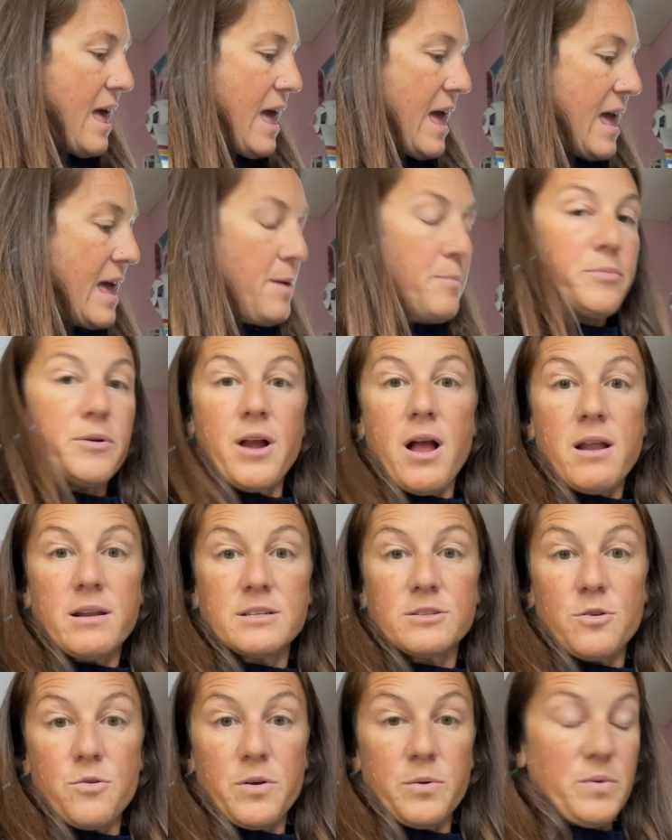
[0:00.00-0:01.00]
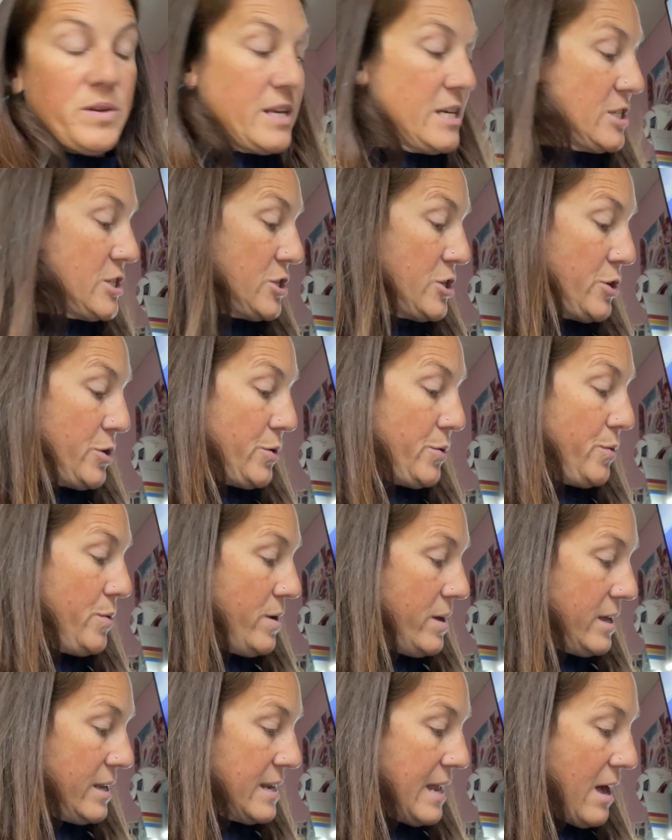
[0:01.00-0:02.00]
And Brianna's going with us too,
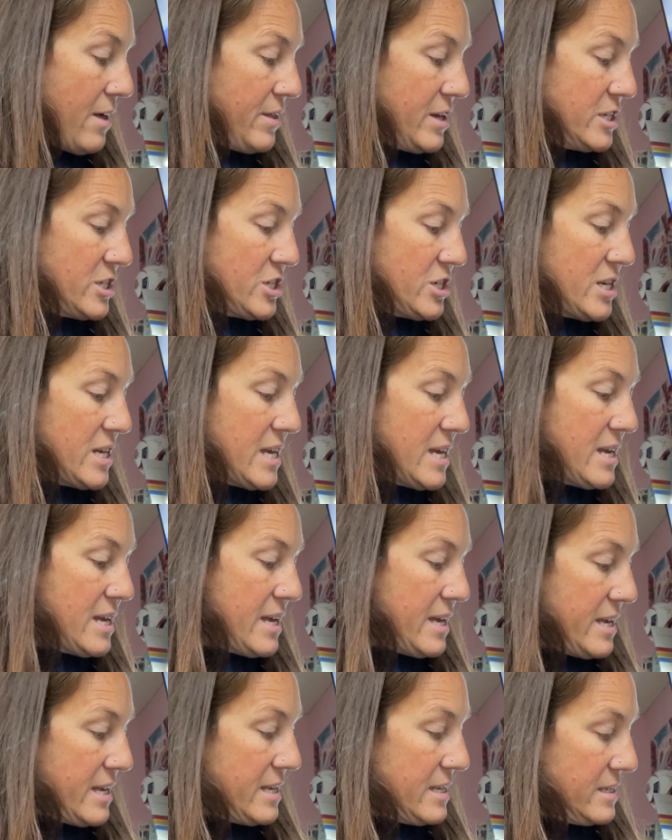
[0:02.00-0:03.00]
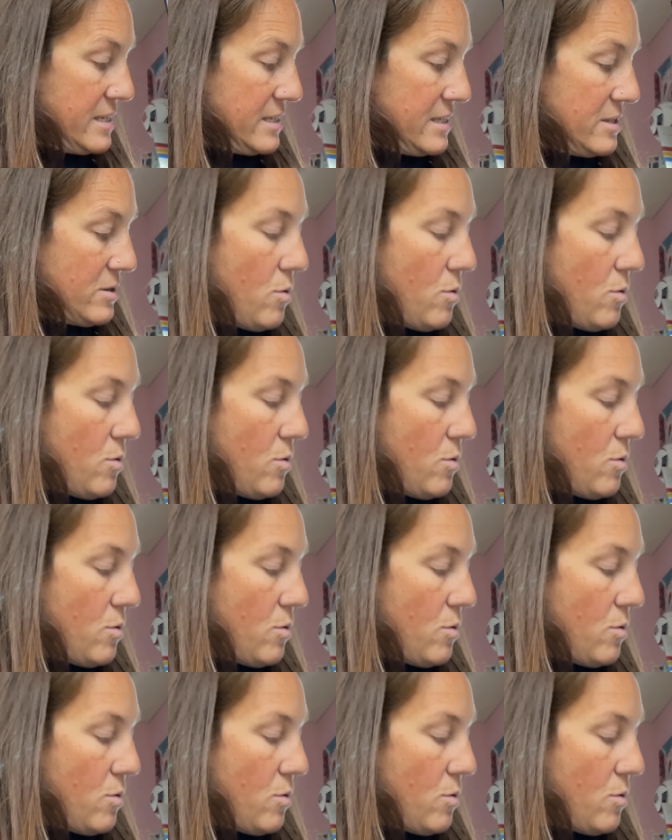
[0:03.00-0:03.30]
now that she is